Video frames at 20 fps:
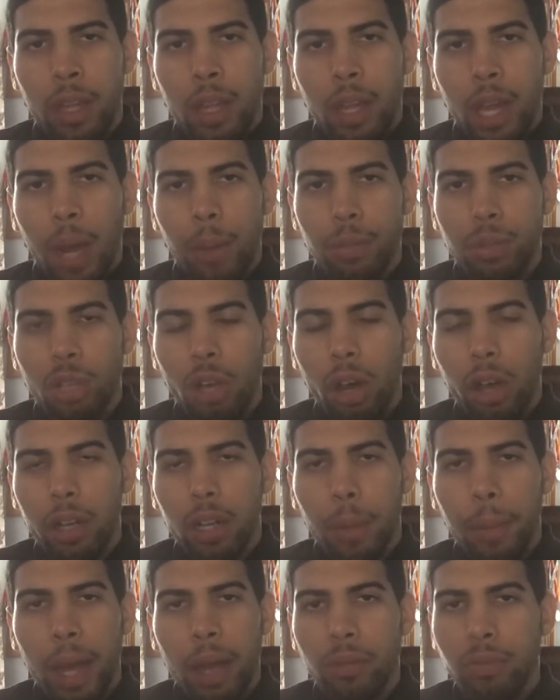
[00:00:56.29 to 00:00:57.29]
I'm talking
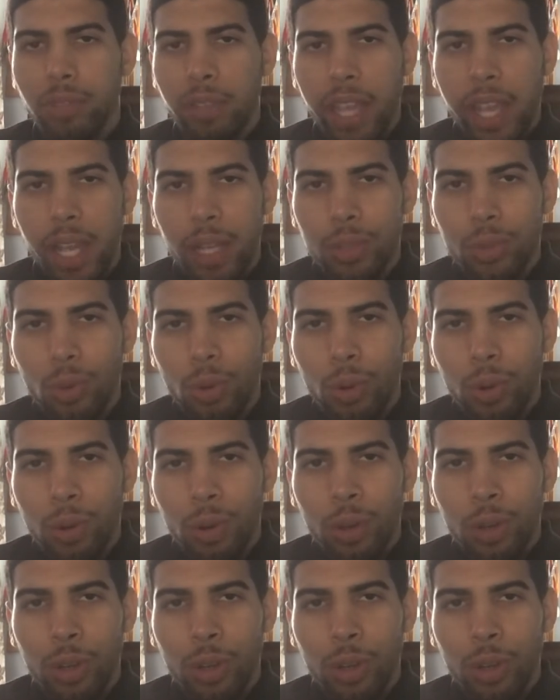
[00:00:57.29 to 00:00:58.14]
about Daniel